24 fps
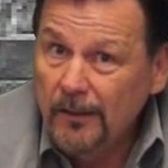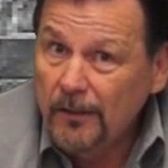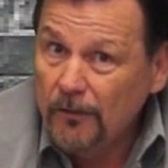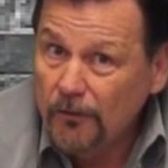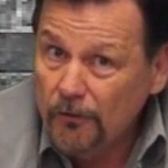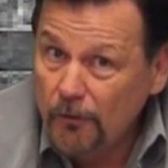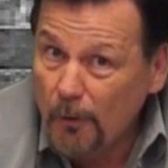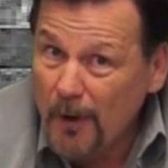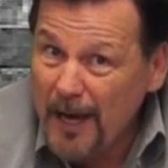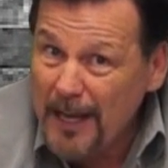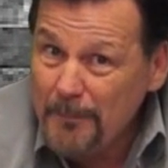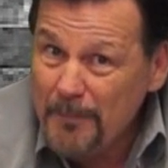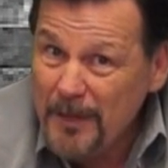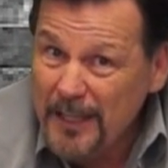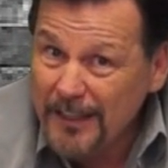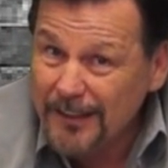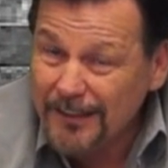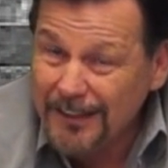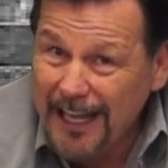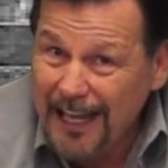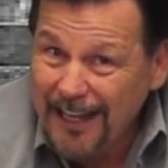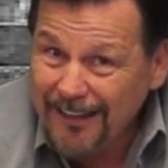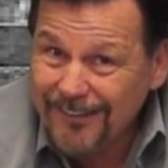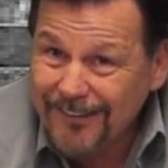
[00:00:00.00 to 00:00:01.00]
So I'd be the
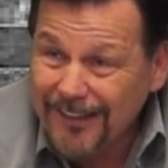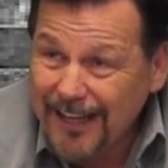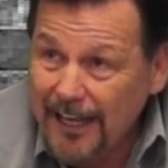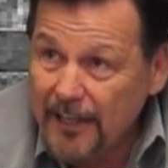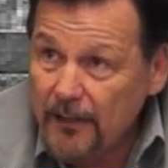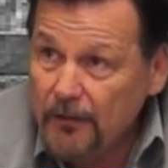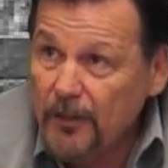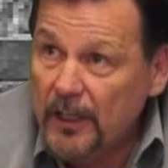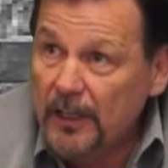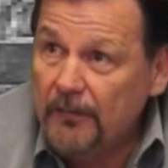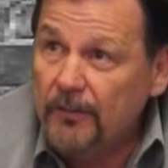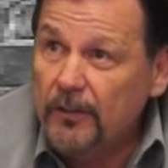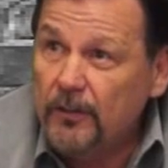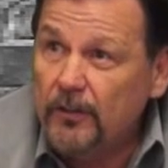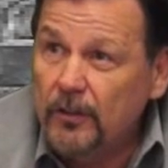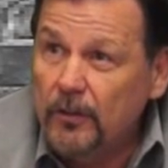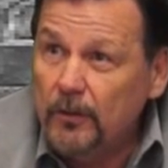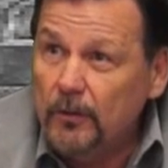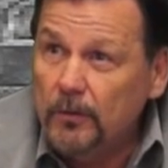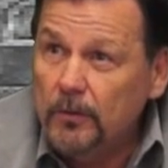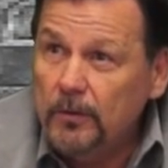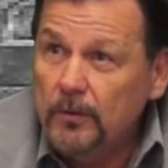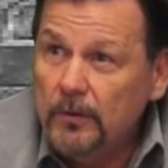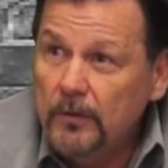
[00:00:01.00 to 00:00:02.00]
last guy you give it
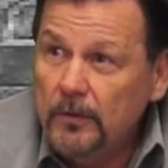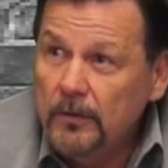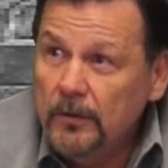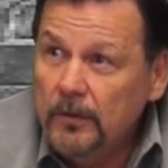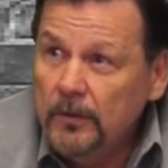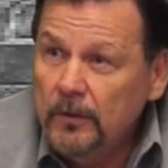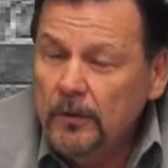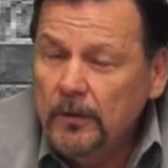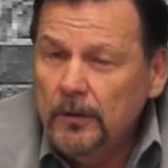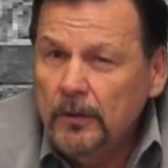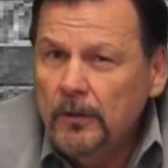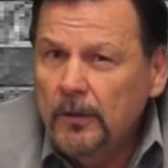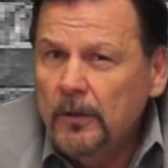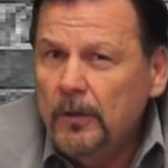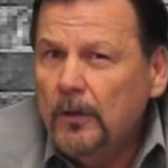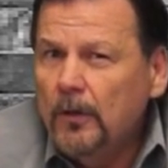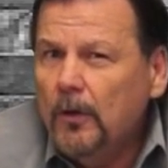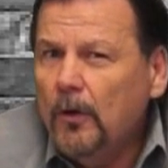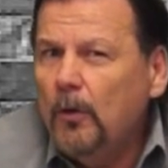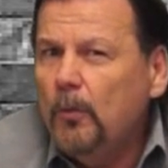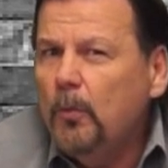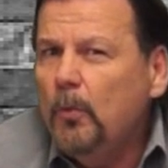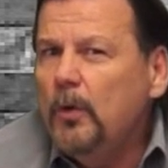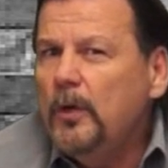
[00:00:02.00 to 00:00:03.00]
to.
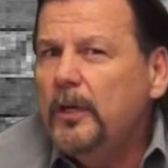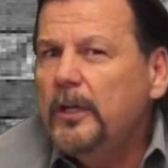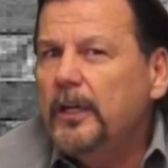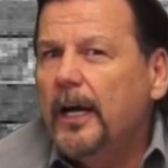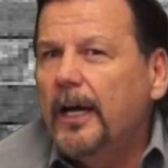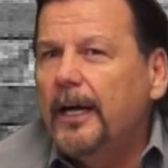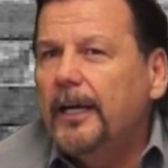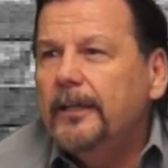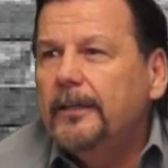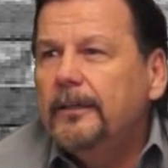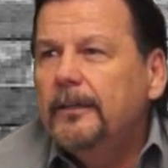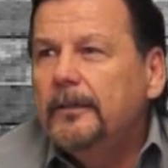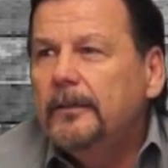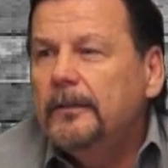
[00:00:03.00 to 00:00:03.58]
Or would I?